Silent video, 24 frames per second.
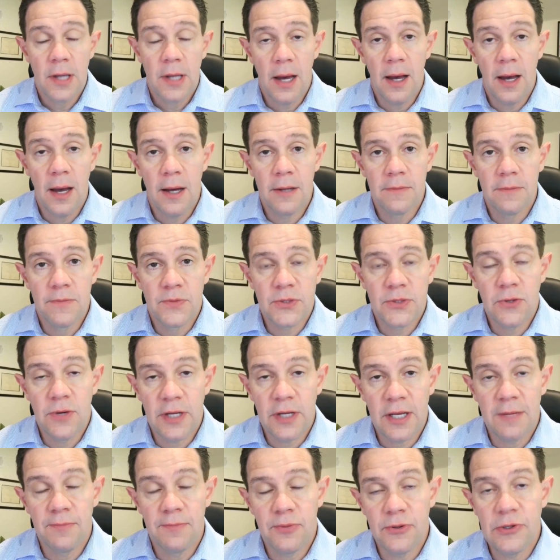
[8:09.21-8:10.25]
Uh, so
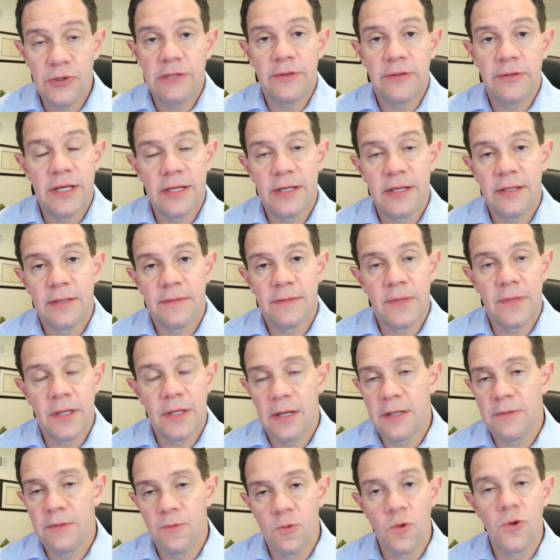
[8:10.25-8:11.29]
it completely
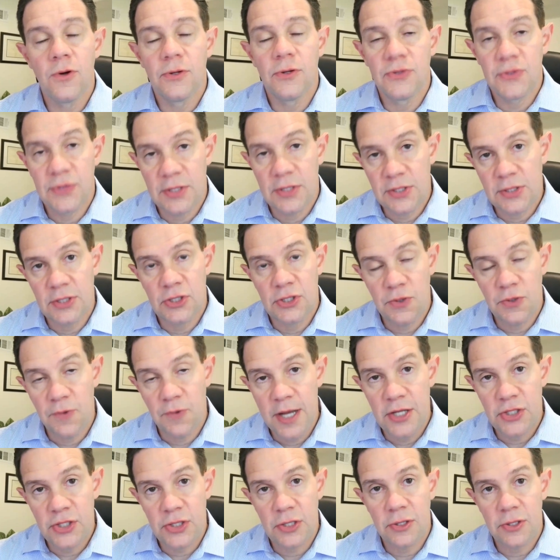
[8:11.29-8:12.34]
uh, ruins the
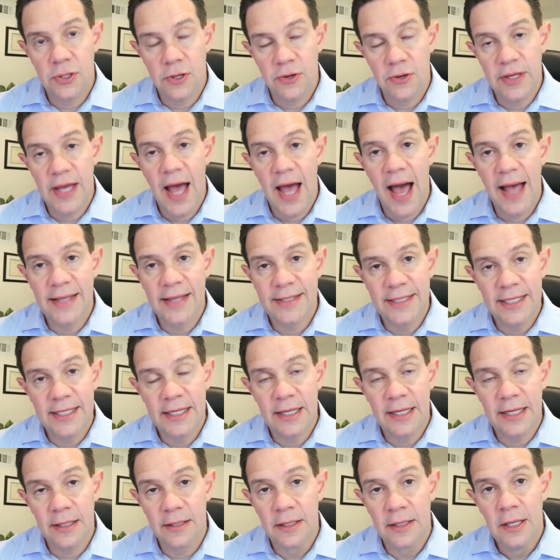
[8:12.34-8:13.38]
situation or the
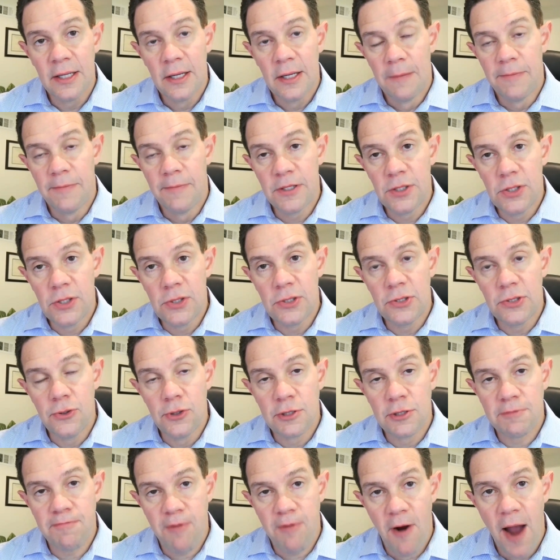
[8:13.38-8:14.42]
idea. But you
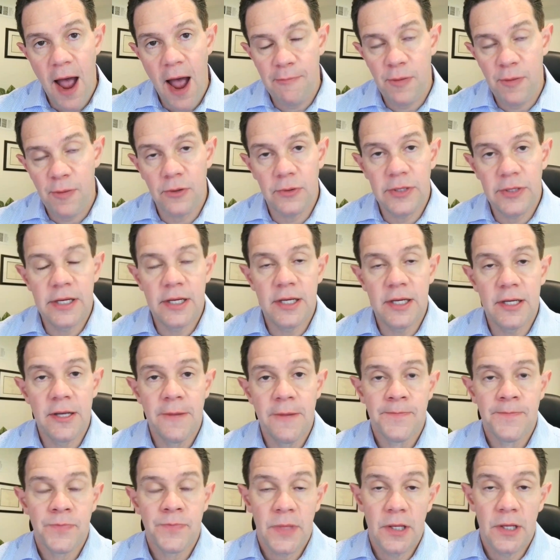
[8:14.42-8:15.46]
use properly,
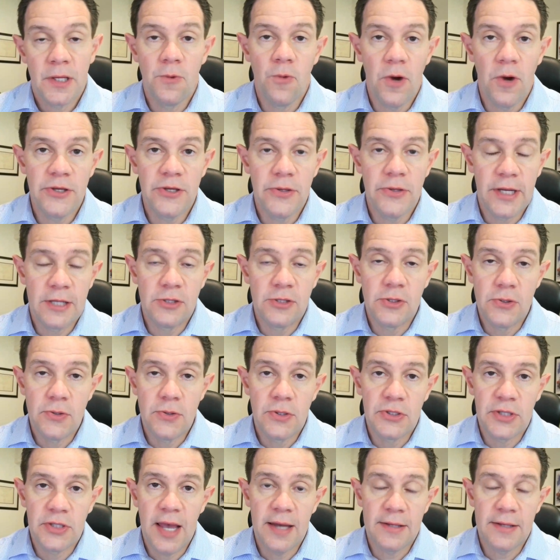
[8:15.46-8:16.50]
you know, what you can do
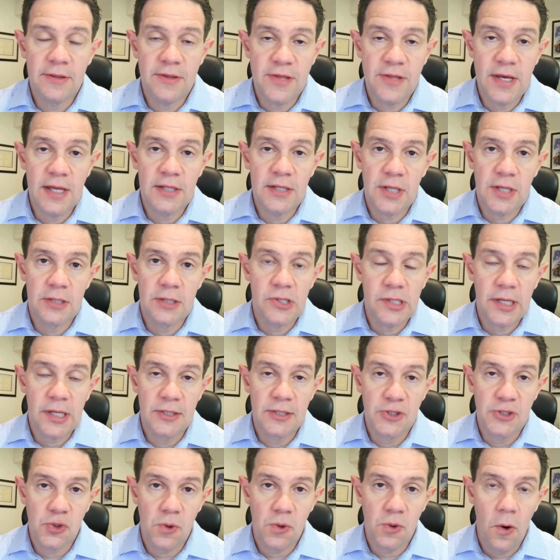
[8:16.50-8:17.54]
is get things under
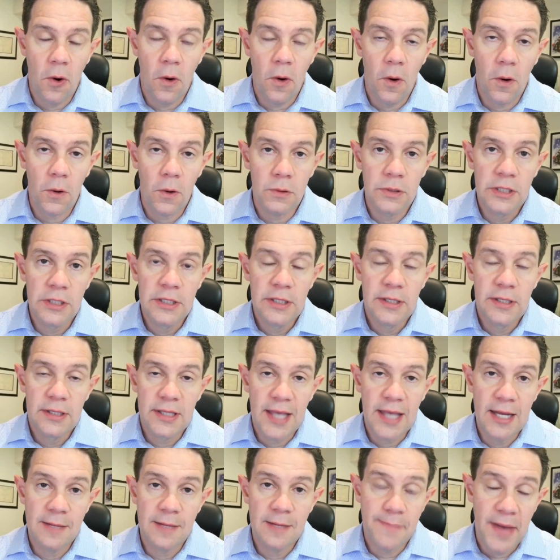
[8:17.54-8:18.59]
control,
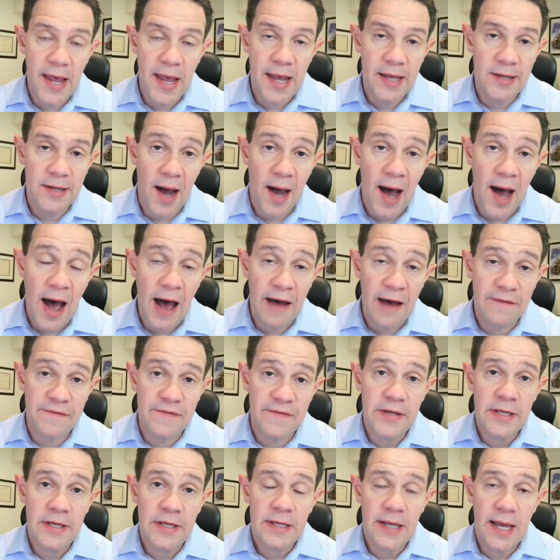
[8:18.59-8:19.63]
get it paid
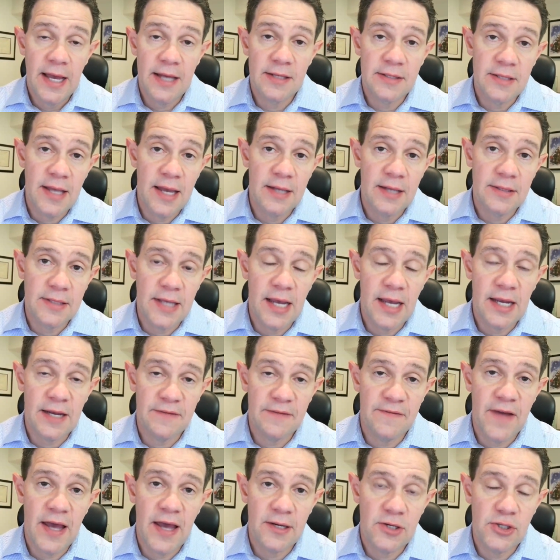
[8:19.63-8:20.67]
off, and and take
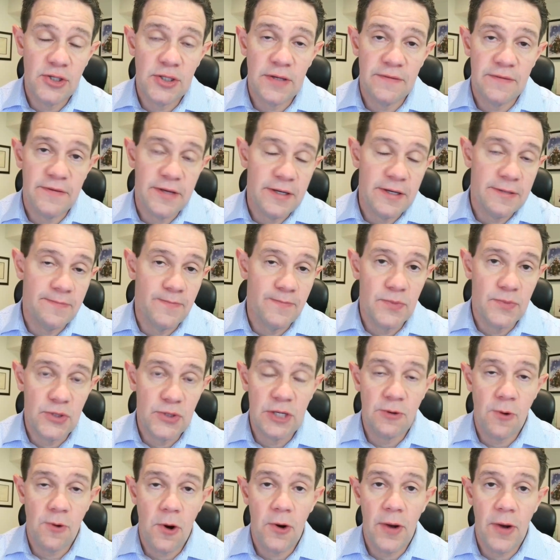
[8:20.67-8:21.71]
advantage of the
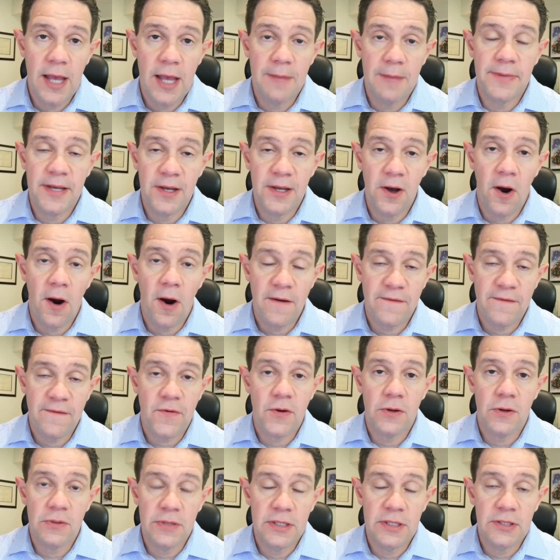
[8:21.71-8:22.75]
zero APR
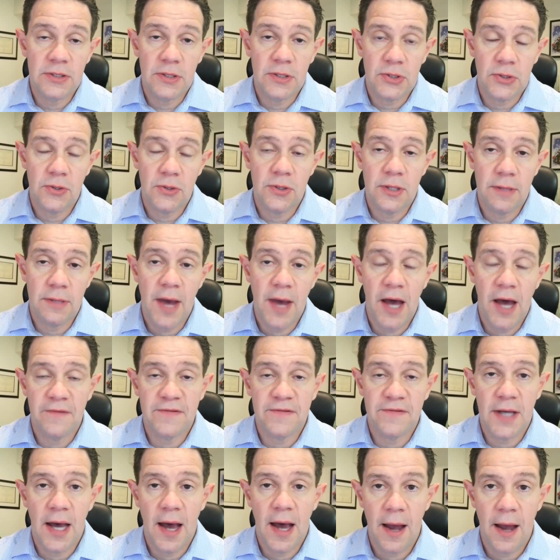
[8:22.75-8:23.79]
for at least a certain amount of
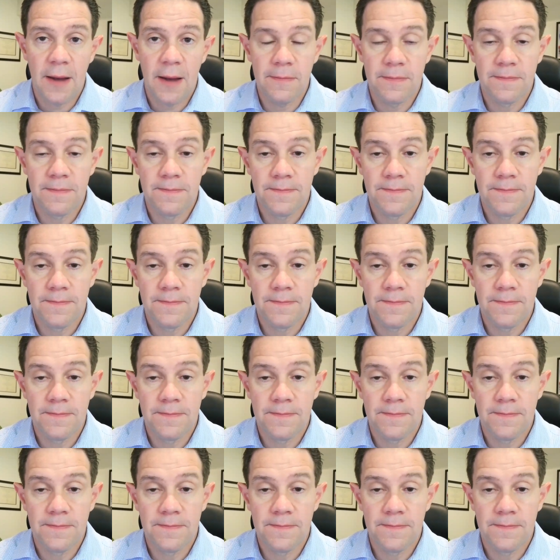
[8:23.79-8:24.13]
time.